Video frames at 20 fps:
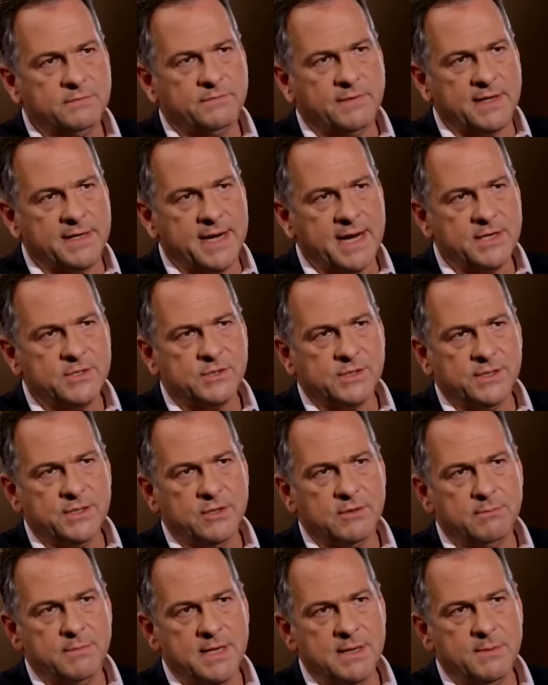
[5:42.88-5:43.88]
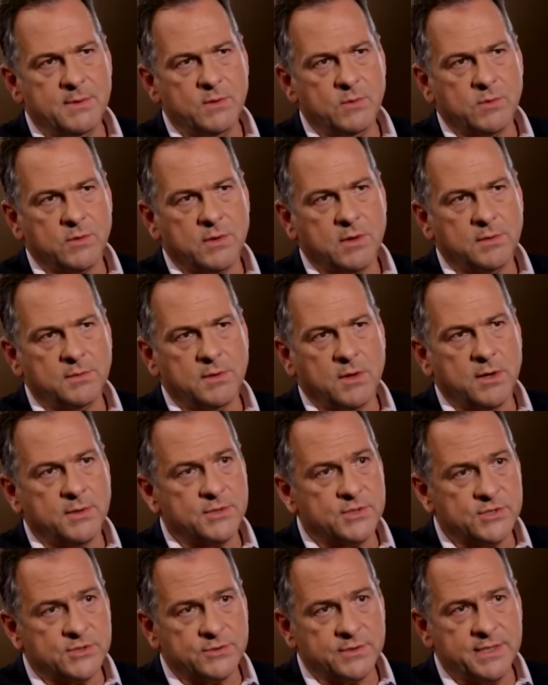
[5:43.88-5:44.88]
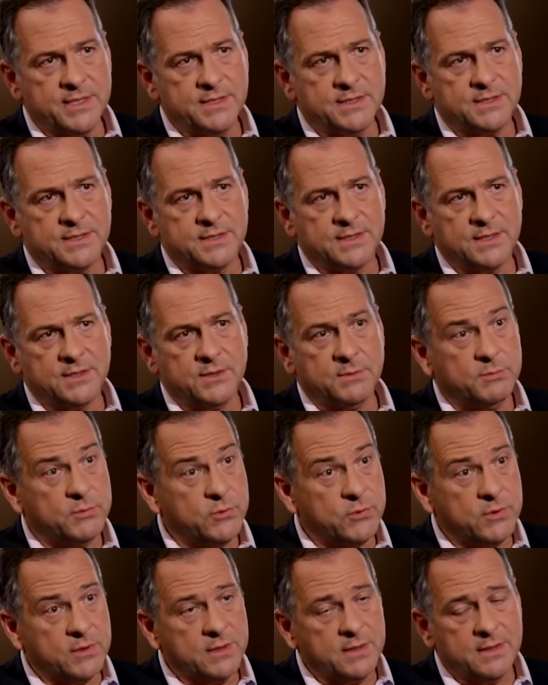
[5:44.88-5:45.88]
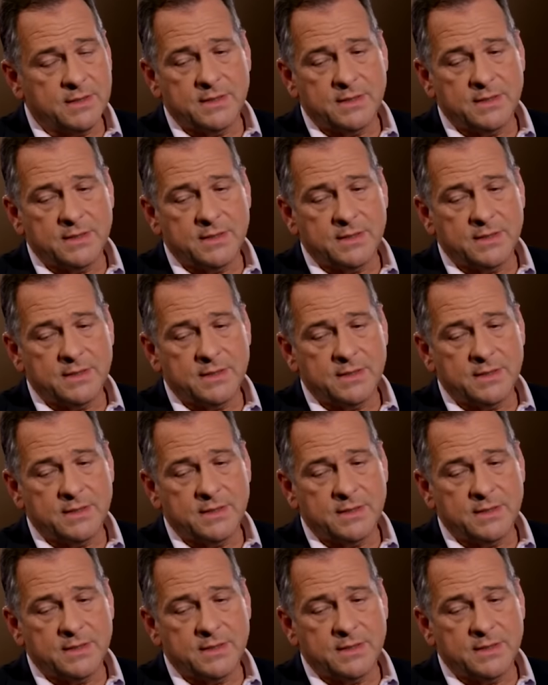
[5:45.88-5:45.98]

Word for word: financially, or maybe mm. were on on the streets, uh, the poor.